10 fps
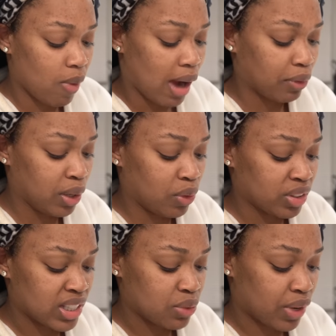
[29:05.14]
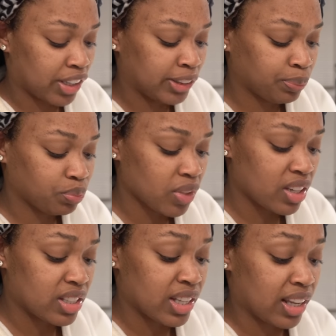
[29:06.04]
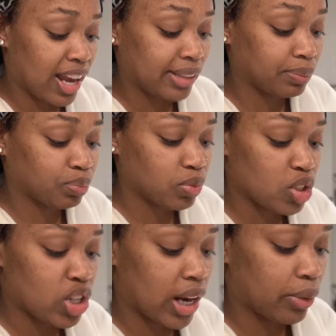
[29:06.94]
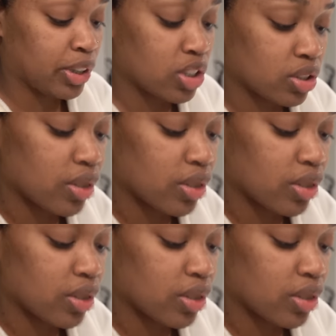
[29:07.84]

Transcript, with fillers: I really want this right here because it tastes like Jolly Rancher.